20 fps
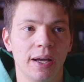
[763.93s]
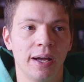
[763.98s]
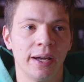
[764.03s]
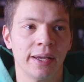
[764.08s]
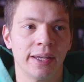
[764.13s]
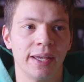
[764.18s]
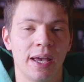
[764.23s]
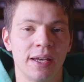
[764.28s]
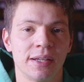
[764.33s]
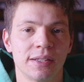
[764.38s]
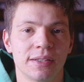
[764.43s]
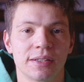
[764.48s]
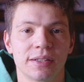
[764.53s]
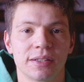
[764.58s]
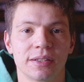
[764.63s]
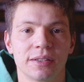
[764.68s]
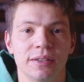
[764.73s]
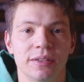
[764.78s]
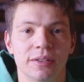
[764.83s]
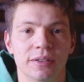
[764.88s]
I
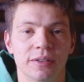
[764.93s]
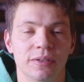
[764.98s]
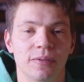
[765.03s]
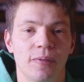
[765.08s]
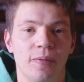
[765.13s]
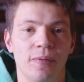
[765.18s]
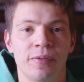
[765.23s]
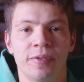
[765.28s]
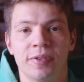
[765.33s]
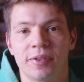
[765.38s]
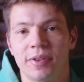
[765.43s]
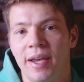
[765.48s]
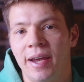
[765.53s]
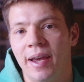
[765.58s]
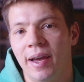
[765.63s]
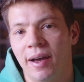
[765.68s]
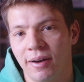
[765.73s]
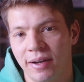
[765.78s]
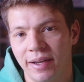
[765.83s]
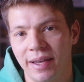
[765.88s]
guess
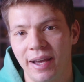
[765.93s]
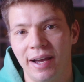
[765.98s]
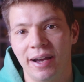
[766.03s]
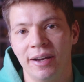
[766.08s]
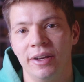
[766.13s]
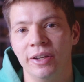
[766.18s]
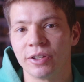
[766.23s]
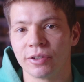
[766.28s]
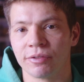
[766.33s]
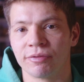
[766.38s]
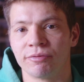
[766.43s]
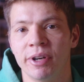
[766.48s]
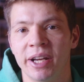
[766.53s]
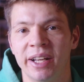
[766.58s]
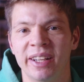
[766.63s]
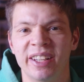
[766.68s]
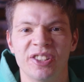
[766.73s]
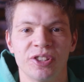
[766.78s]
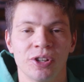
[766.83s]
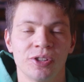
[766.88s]
they are kind of
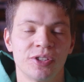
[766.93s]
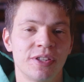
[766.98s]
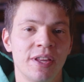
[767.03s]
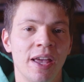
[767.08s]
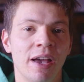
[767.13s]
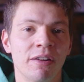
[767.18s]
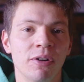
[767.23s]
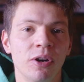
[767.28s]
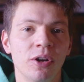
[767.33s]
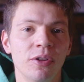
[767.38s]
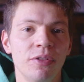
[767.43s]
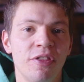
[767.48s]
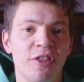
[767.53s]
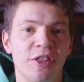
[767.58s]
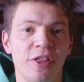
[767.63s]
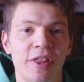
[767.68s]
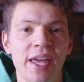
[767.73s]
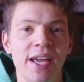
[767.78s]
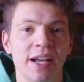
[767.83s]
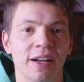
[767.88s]
really just their own
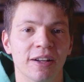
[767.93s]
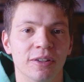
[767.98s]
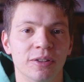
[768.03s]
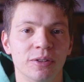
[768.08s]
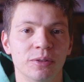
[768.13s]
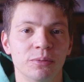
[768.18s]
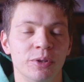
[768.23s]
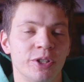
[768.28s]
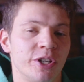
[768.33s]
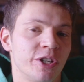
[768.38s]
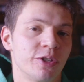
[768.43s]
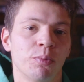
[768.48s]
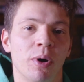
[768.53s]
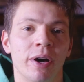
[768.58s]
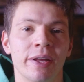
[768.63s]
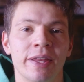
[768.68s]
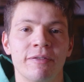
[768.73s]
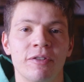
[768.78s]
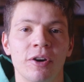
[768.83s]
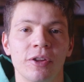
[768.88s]
thing, which is
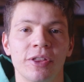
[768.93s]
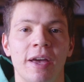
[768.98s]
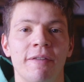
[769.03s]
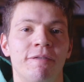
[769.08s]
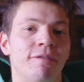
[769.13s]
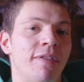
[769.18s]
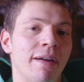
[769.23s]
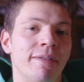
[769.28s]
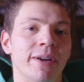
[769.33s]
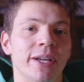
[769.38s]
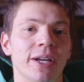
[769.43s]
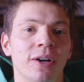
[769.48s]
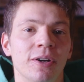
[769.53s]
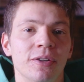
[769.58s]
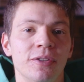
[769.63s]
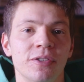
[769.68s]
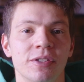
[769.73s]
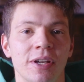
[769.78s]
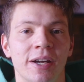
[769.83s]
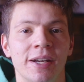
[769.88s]
why they've got their very
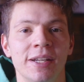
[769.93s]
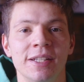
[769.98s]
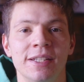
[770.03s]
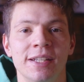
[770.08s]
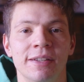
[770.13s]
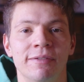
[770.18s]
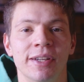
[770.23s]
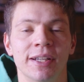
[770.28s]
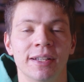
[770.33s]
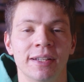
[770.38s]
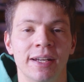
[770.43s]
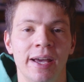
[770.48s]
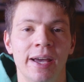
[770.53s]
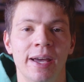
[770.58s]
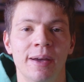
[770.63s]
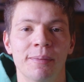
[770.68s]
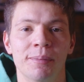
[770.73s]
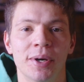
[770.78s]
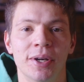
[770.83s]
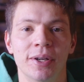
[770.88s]
own scientific
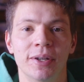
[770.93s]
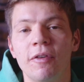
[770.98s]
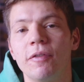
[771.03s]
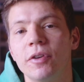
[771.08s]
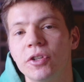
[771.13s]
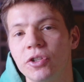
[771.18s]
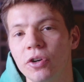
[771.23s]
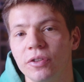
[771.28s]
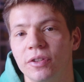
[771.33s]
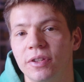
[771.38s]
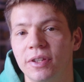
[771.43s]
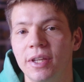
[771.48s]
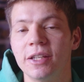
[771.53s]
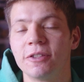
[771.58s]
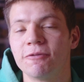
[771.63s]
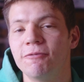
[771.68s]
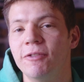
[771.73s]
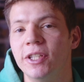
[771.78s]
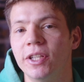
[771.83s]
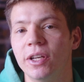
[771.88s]
name. If you've enjoyed
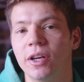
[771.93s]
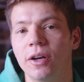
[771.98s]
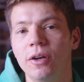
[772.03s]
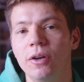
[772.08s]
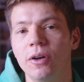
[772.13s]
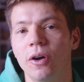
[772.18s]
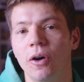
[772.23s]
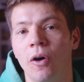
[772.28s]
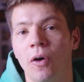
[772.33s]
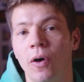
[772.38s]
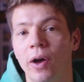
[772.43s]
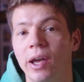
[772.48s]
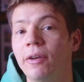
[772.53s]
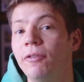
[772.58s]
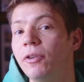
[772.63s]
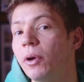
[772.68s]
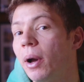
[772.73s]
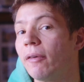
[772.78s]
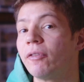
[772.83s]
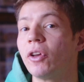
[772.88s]
this video, or
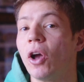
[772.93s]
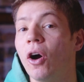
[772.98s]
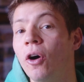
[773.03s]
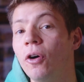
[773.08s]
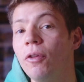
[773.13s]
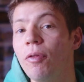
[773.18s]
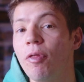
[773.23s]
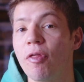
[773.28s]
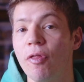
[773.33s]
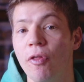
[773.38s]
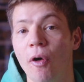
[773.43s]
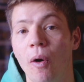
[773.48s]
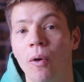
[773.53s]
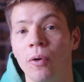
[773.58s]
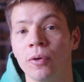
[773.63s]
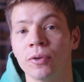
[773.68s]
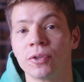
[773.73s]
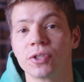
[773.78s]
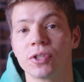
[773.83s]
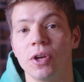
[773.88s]
if you have your own
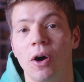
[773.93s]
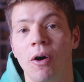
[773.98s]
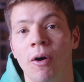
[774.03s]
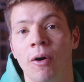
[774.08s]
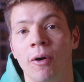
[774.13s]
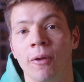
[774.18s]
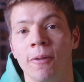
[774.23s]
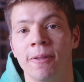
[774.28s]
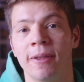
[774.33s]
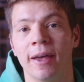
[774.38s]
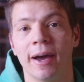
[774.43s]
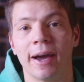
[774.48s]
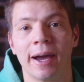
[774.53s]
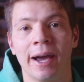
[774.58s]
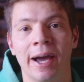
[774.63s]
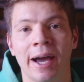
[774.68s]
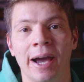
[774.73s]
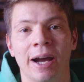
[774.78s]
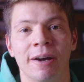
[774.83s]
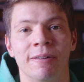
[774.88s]
thoughts on
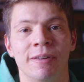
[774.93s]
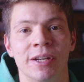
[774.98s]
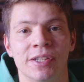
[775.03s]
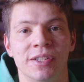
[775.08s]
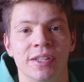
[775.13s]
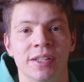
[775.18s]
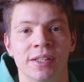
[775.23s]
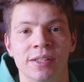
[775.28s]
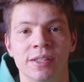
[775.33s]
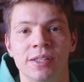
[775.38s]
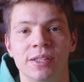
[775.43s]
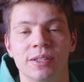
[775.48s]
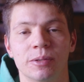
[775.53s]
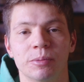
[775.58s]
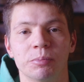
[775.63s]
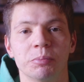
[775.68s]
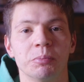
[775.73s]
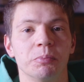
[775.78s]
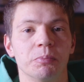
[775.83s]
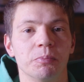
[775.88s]

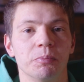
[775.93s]
Harris's